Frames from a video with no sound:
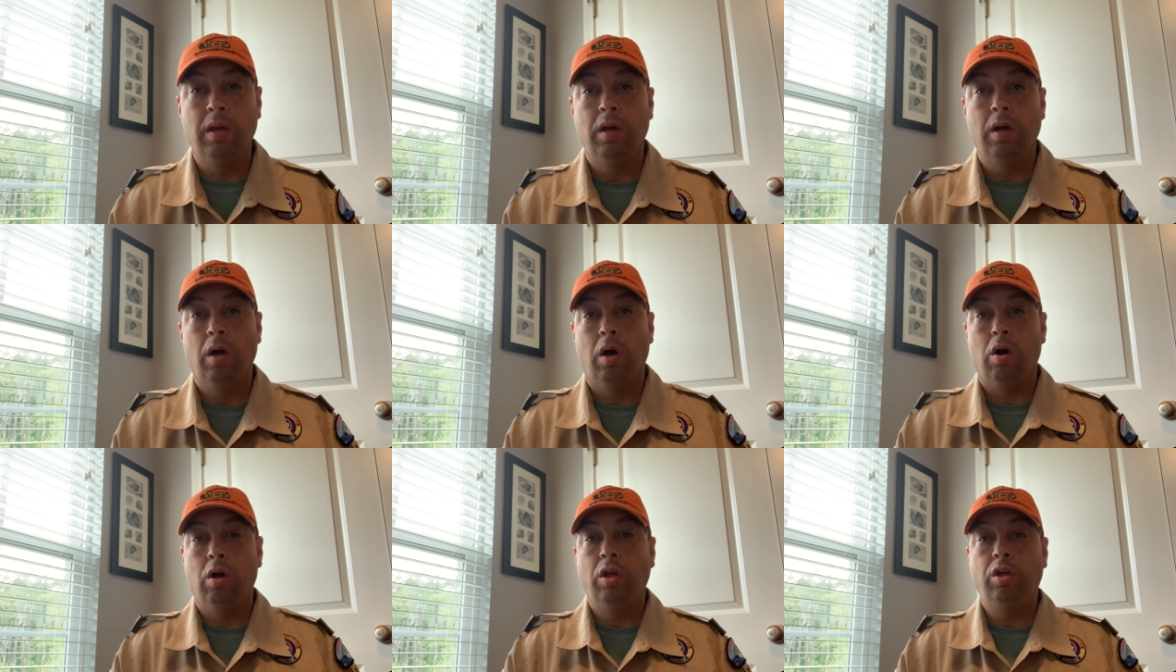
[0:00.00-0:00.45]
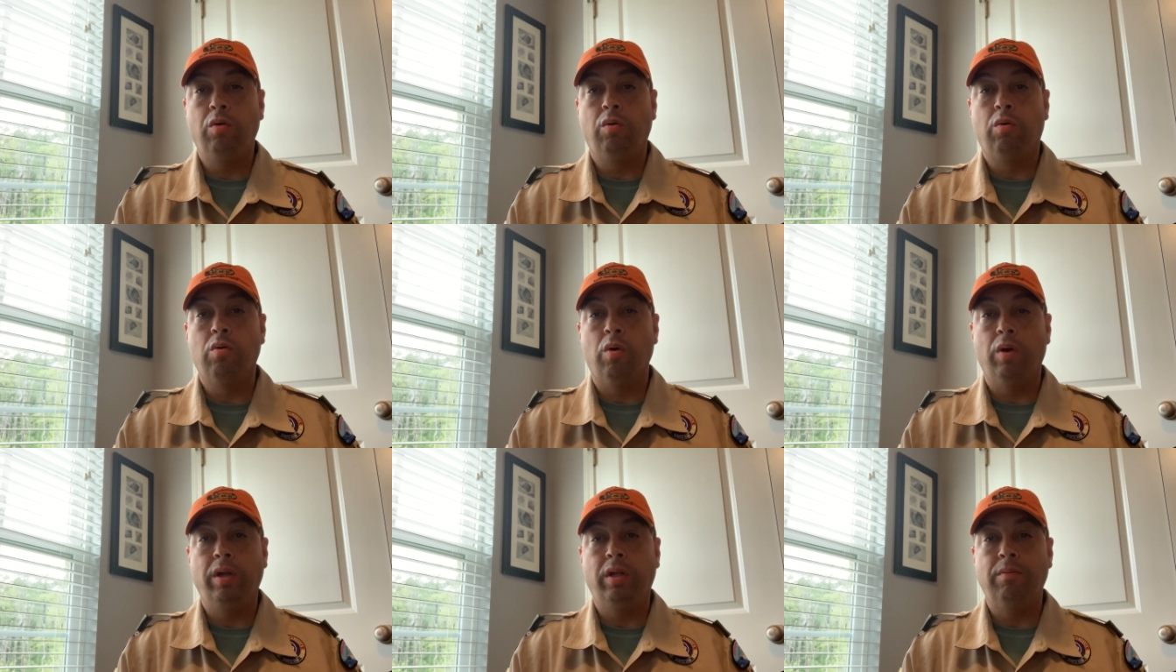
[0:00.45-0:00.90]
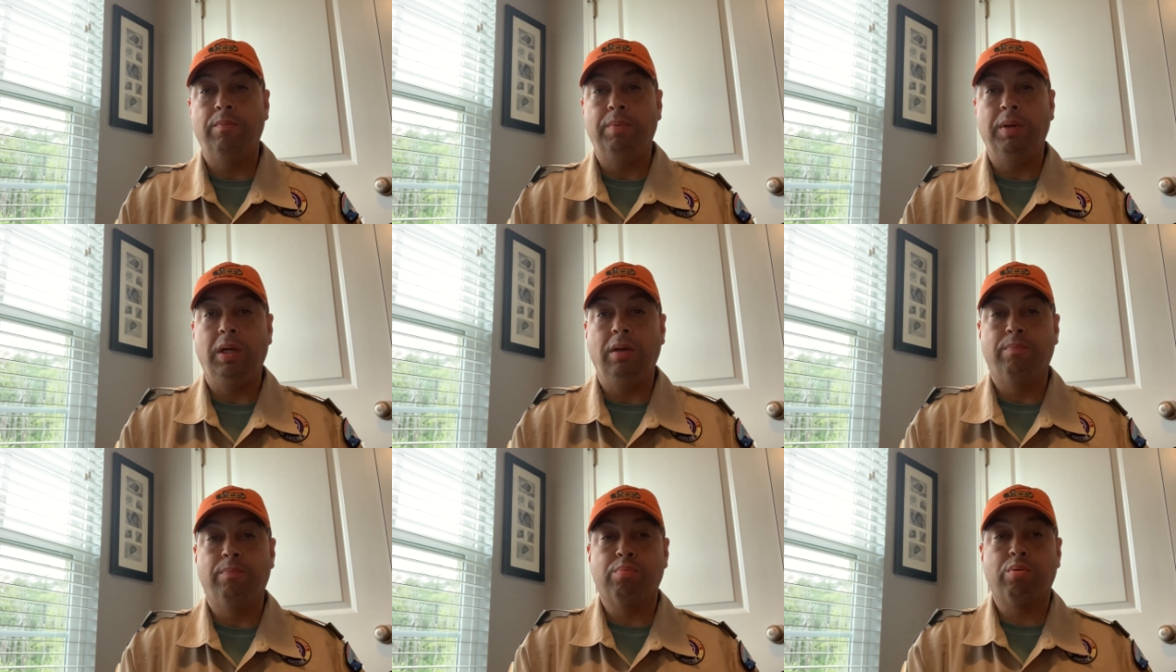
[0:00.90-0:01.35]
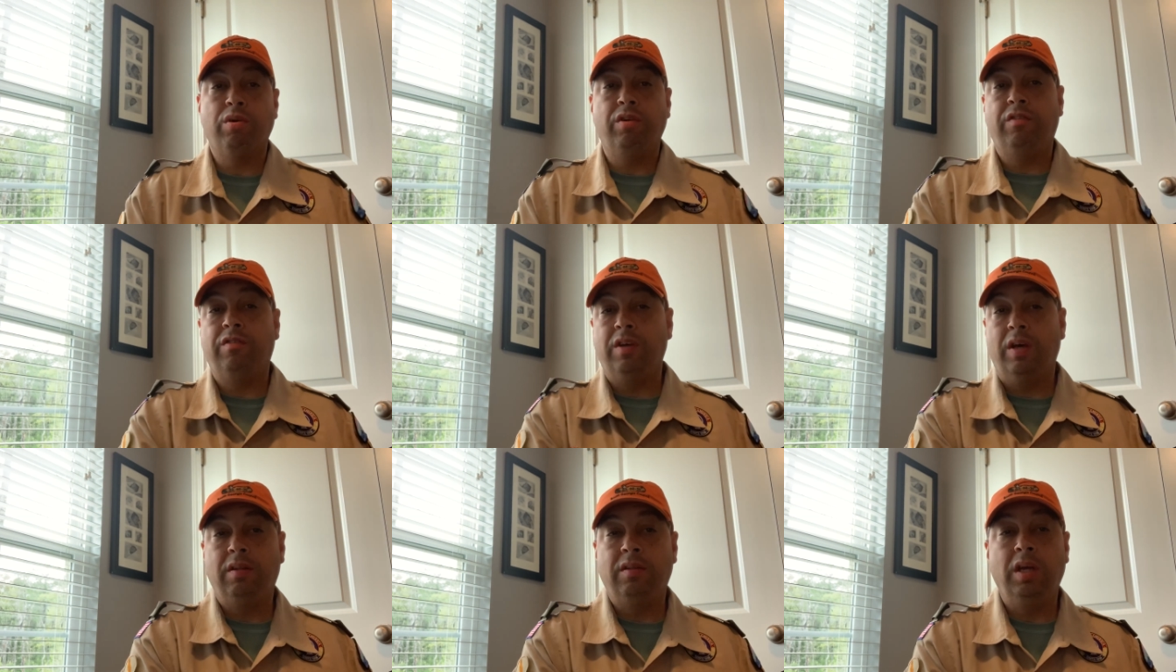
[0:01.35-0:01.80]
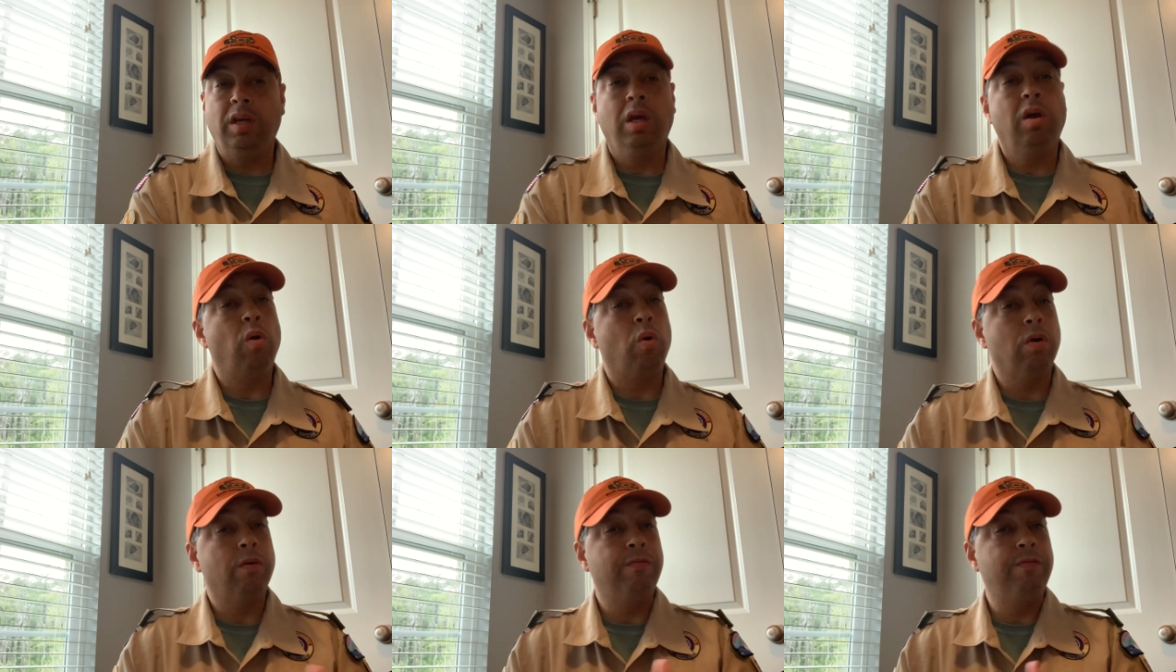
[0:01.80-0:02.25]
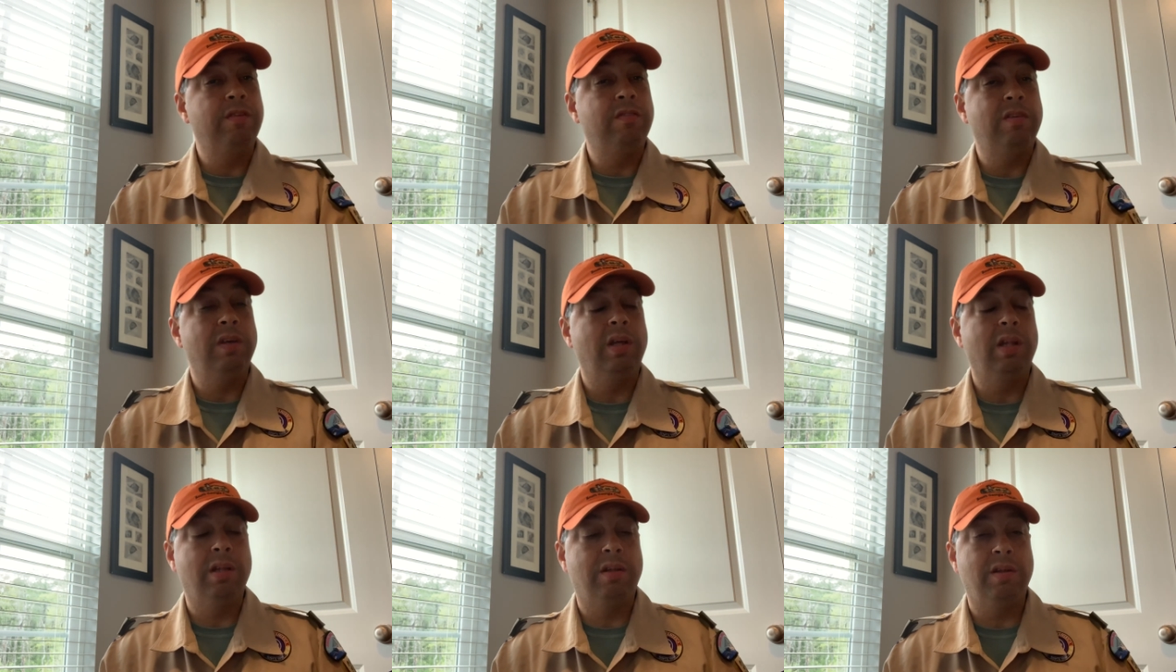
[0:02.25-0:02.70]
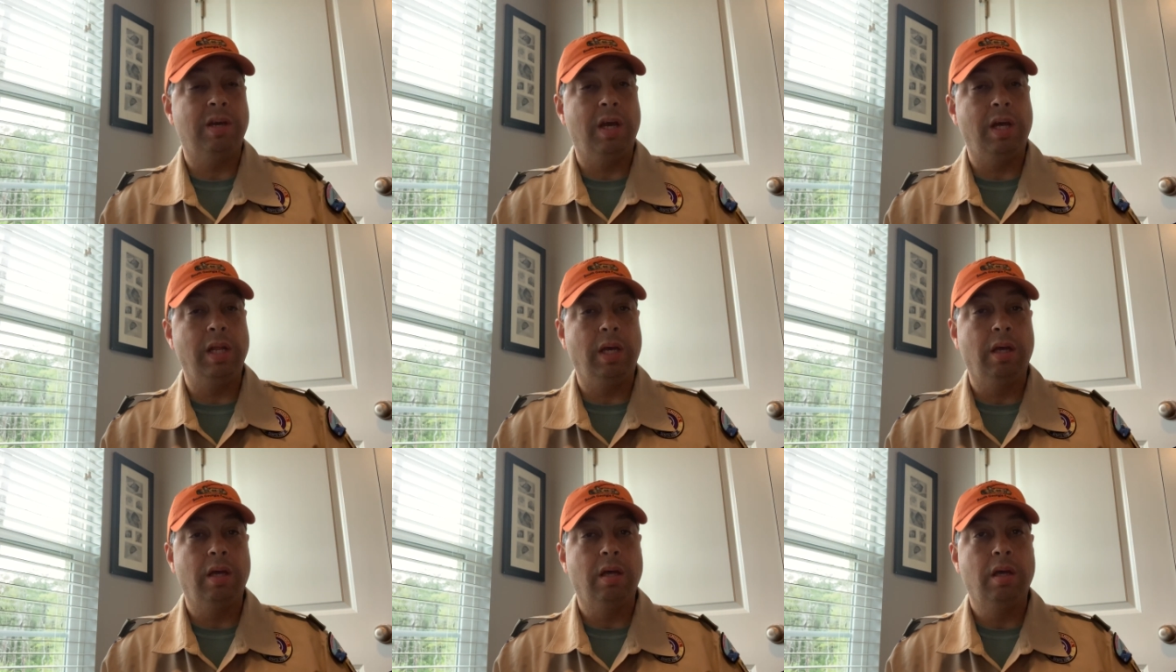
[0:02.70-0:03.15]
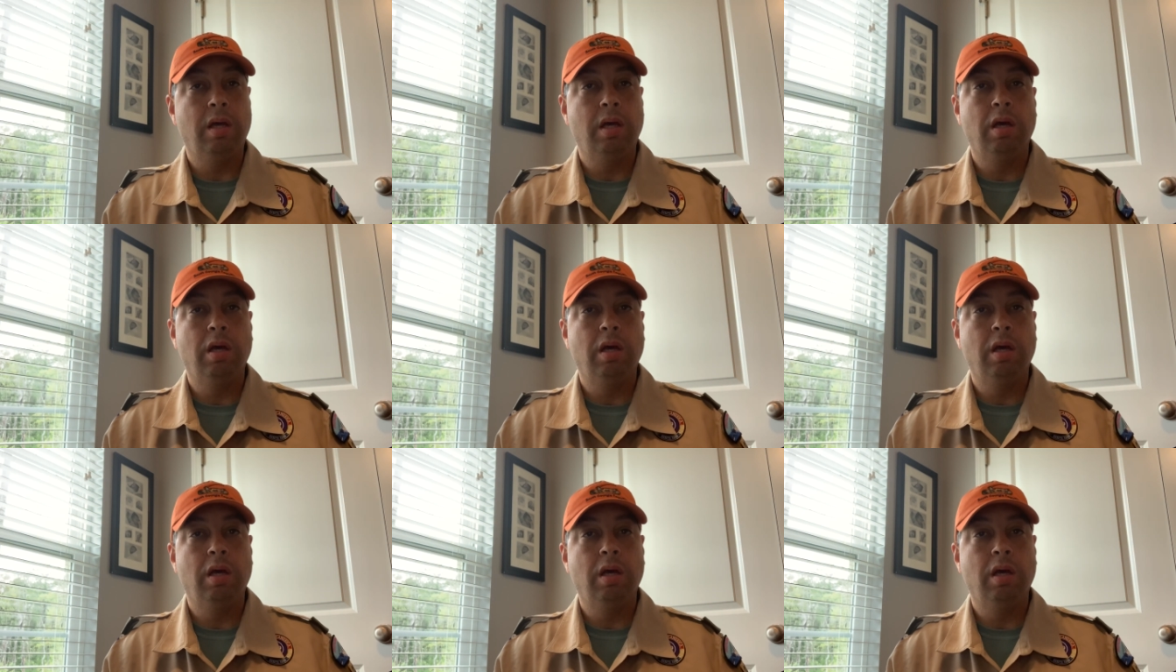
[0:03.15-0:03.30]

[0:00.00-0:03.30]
Are you going to be presenting or facilitating?